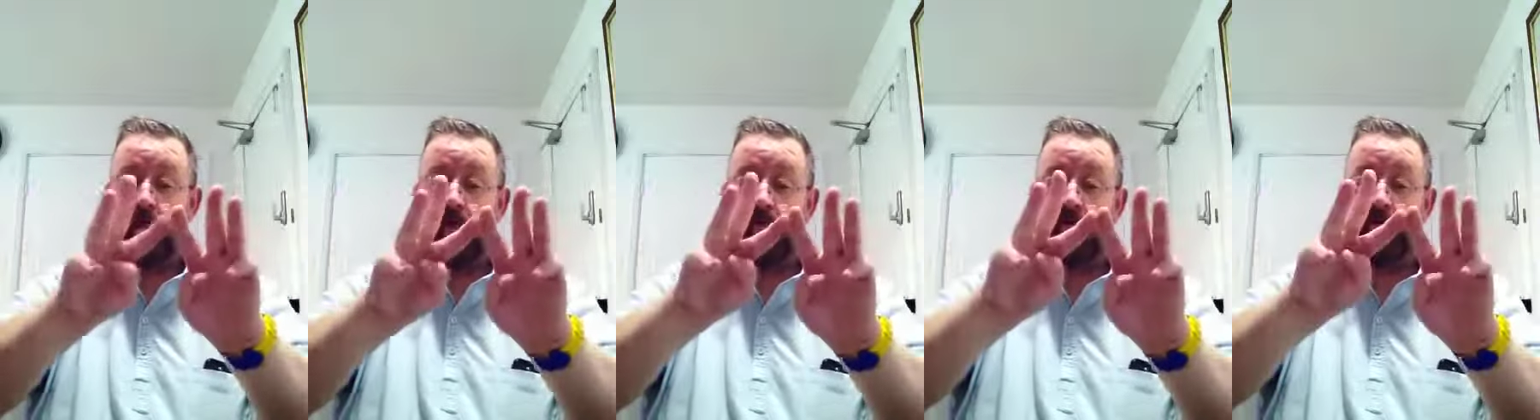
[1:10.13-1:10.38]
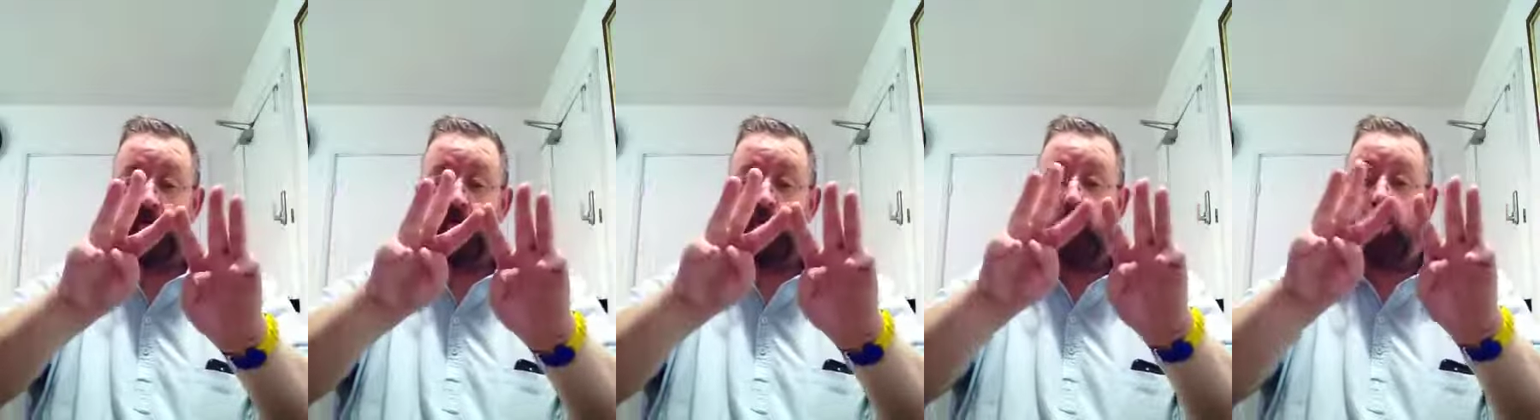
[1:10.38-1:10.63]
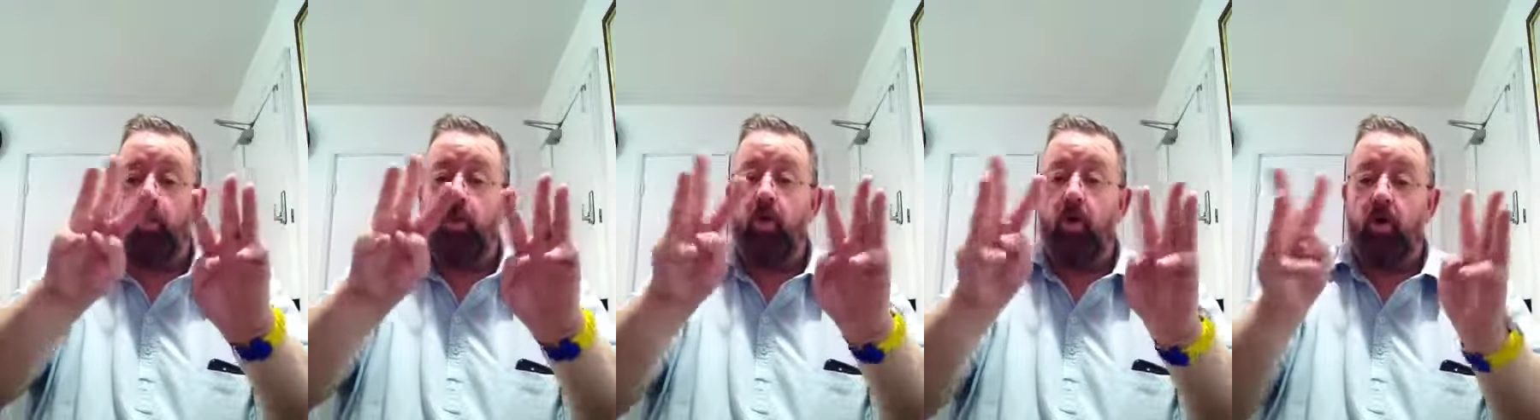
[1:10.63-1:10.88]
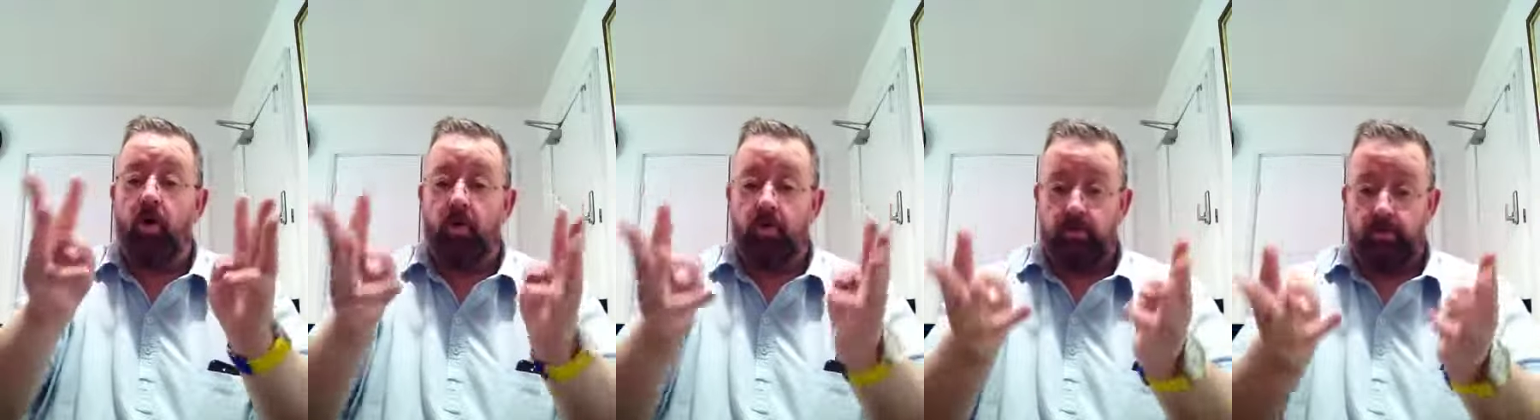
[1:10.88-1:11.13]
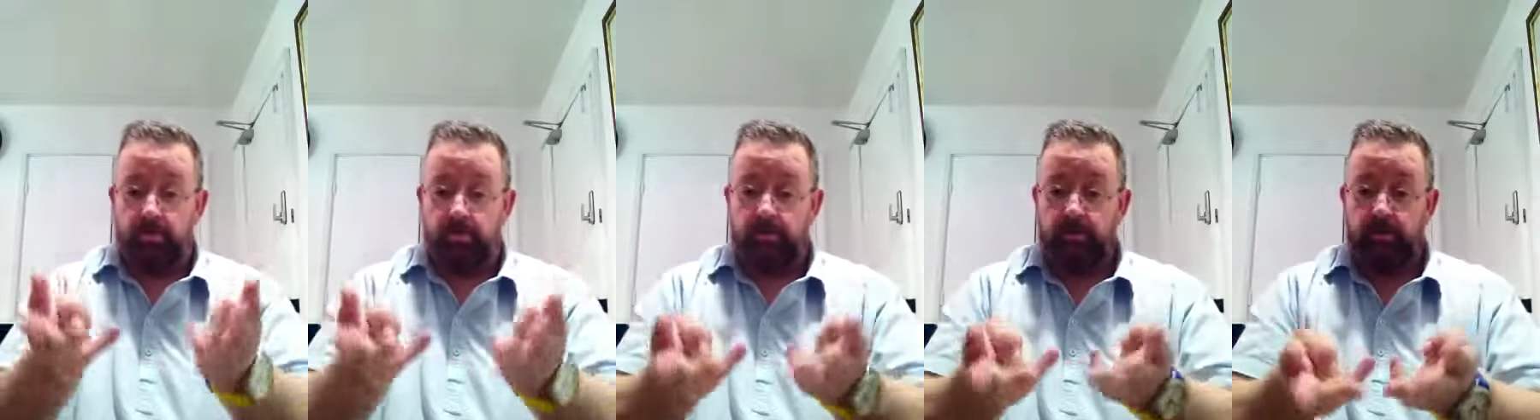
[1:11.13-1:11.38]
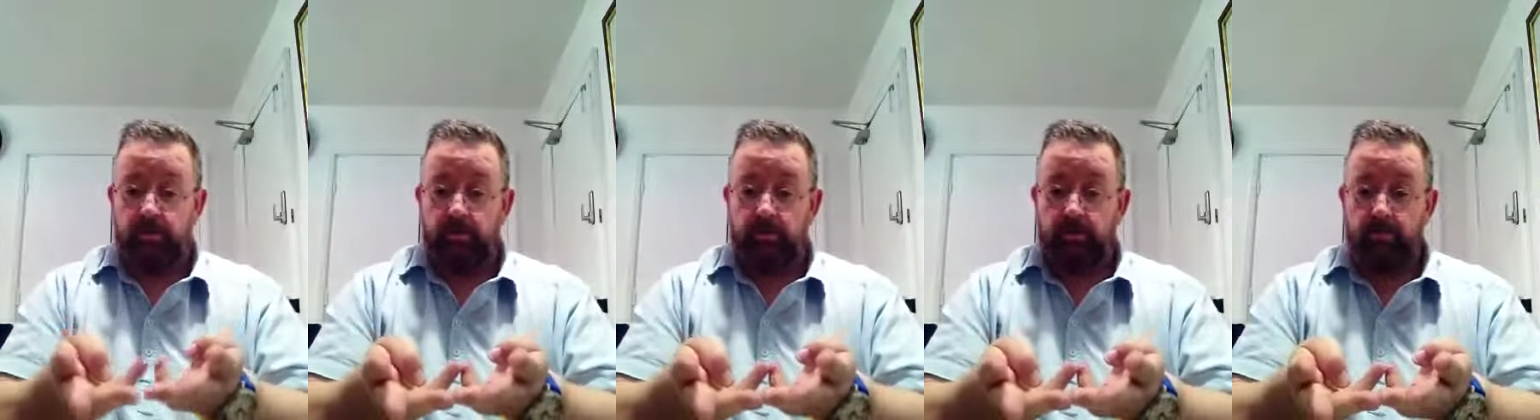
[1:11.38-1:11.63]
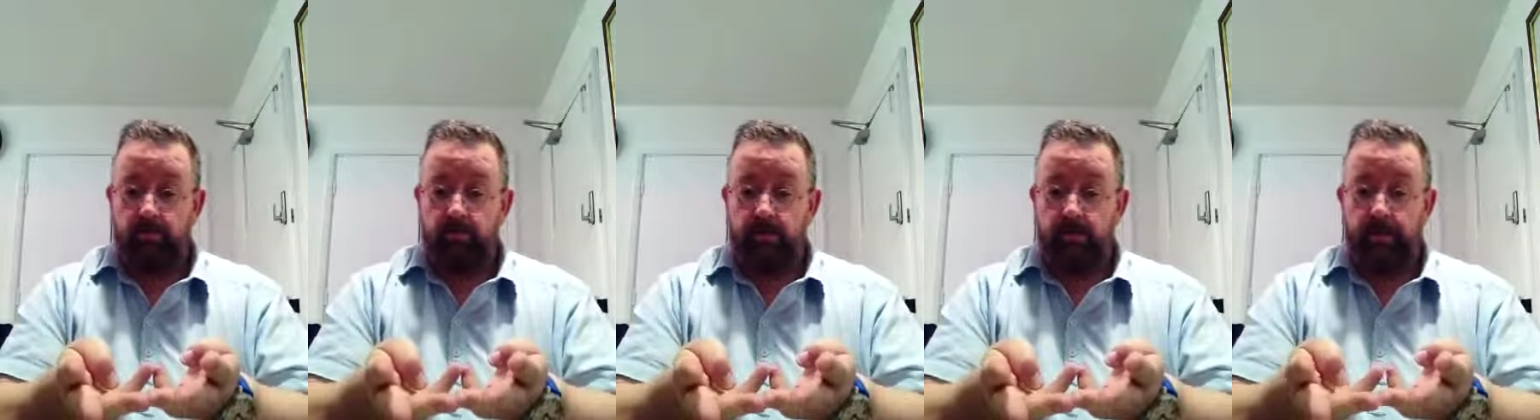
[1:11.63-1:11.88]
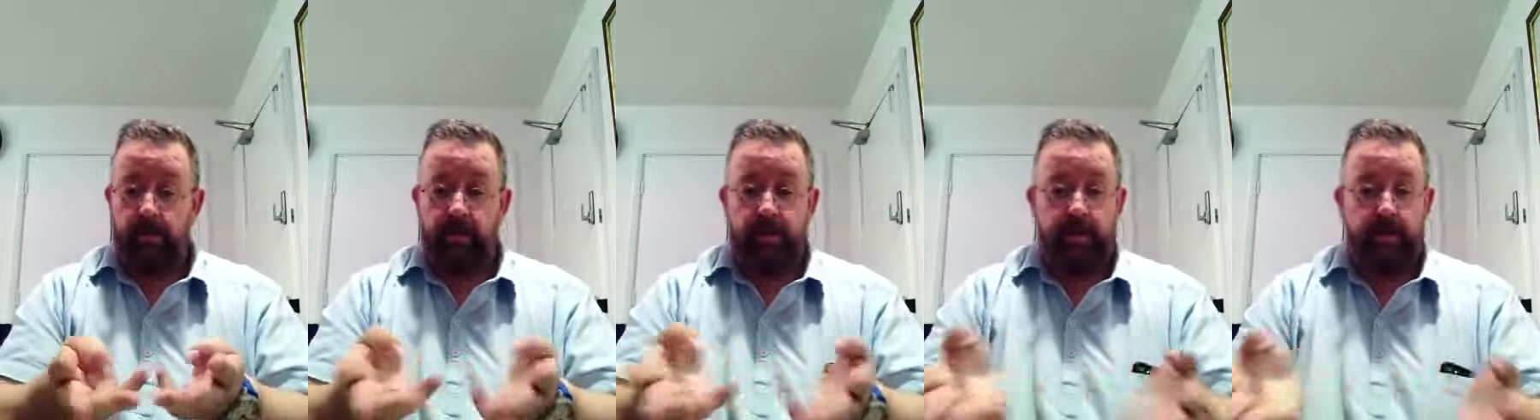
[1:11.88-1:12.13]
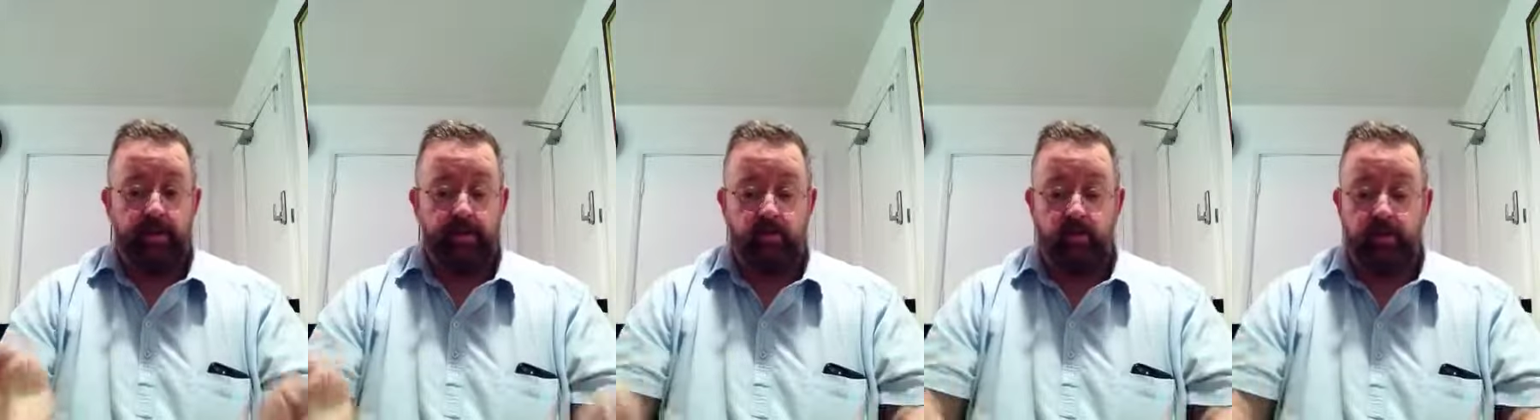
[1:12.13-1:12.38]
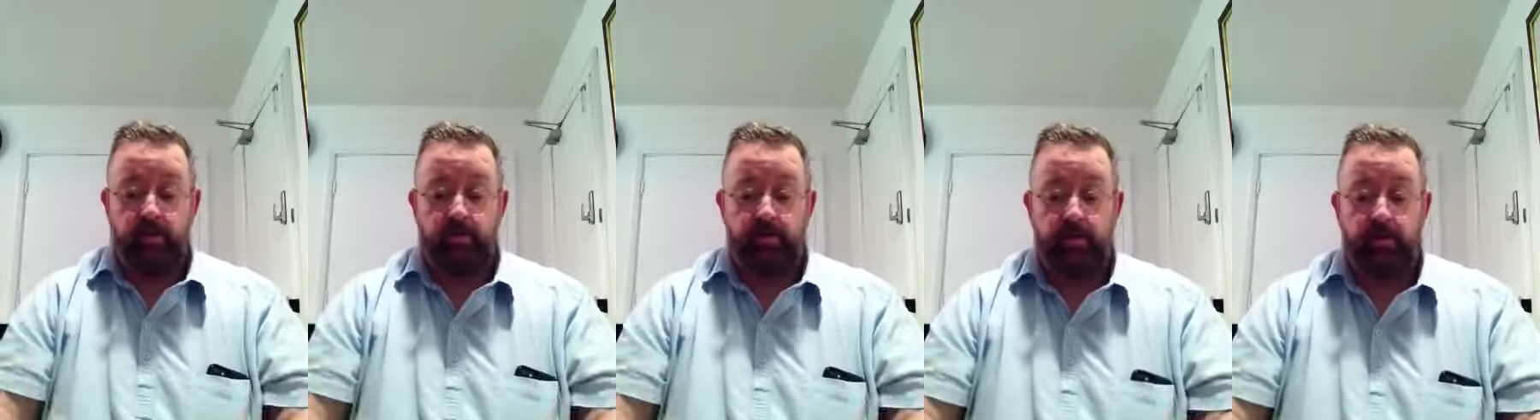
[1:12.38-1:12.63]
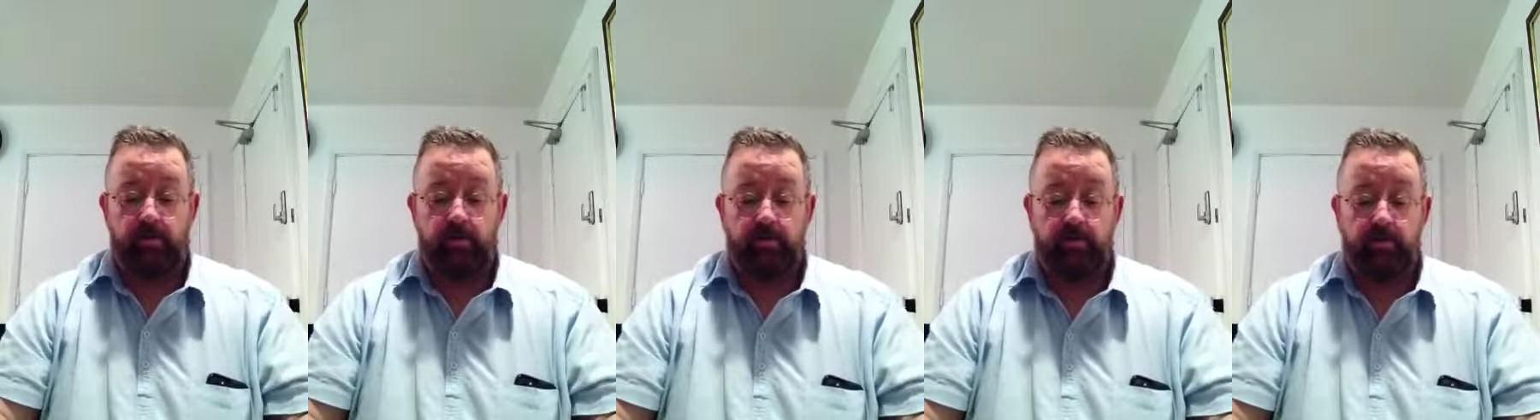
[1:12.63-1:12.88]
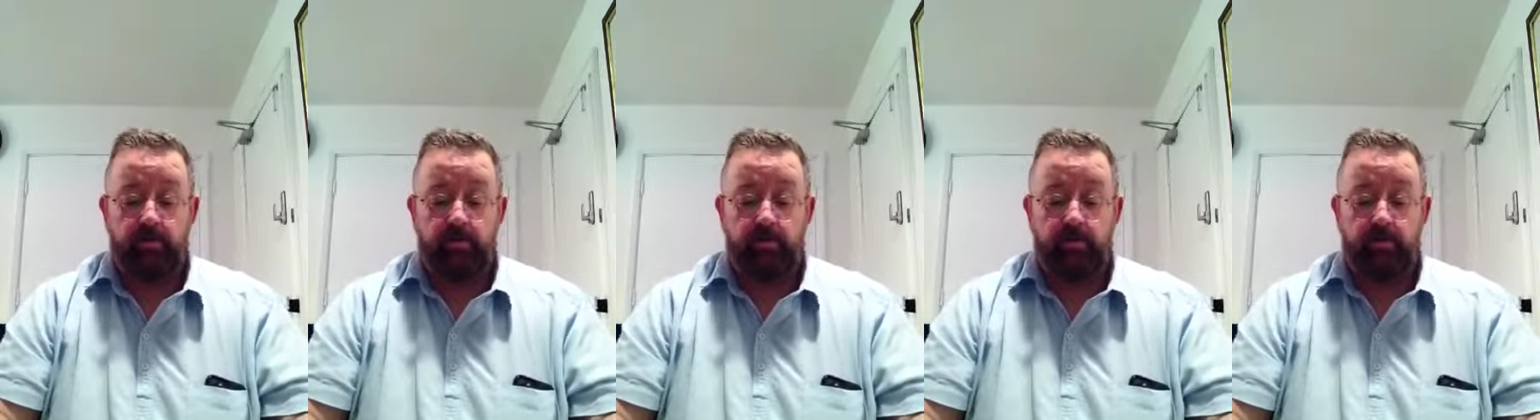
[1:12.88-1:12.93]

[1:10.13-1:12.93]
for world. Either will do.